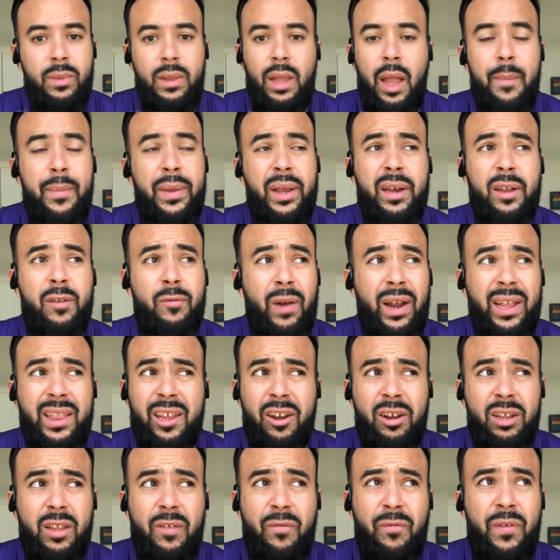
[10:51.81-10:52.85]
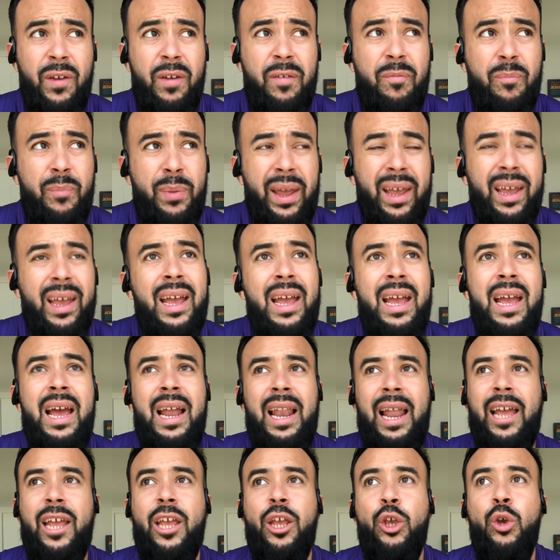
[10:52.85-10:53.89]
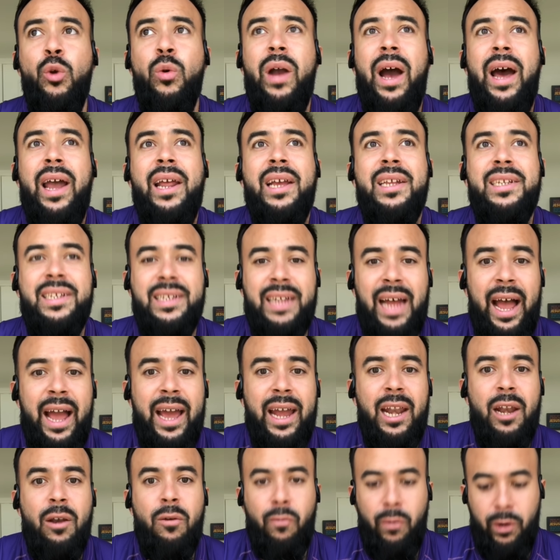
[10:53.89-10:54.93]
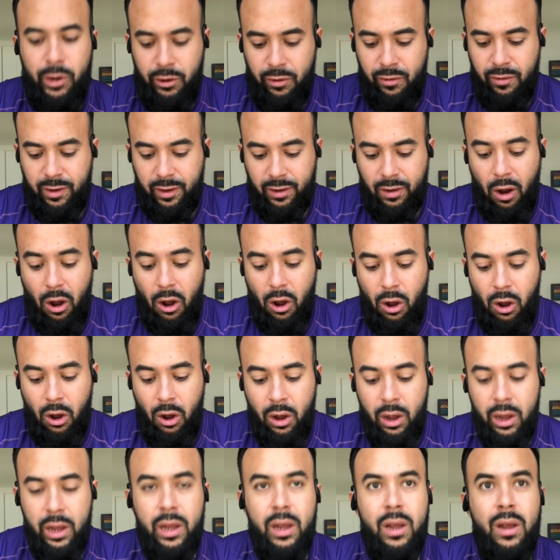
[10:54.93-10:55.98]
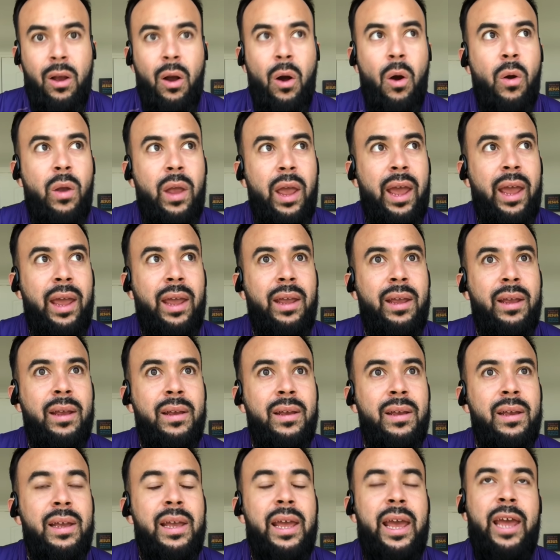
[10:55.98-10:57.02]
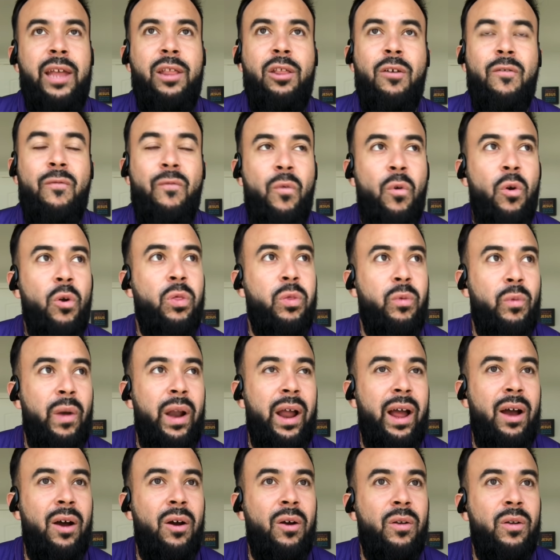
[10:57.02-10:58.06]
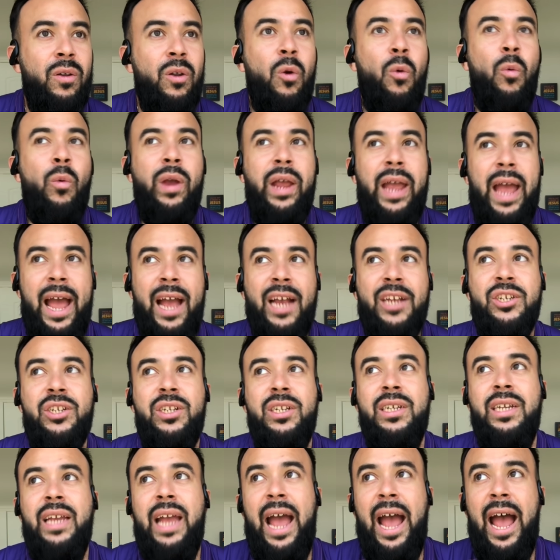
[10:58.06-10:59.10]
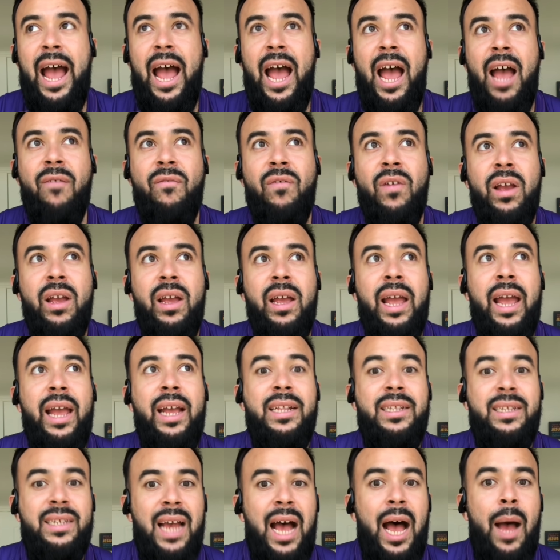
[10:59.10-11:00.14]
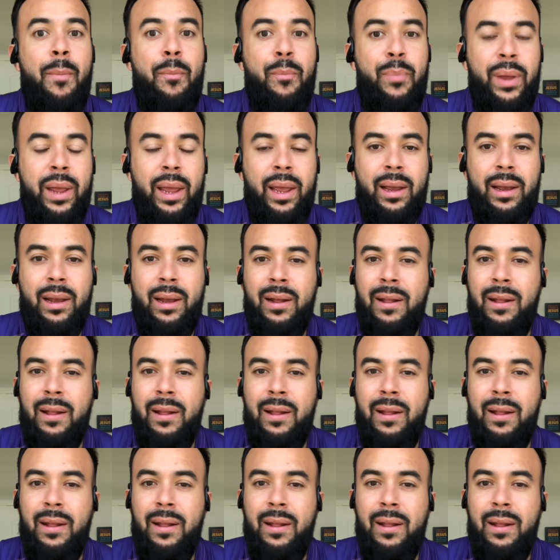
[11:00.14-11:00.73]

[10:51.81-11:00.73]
Because right there at the 5th pick, like you got excited when you saw, okay, in the 4th round, we actually have a top pick.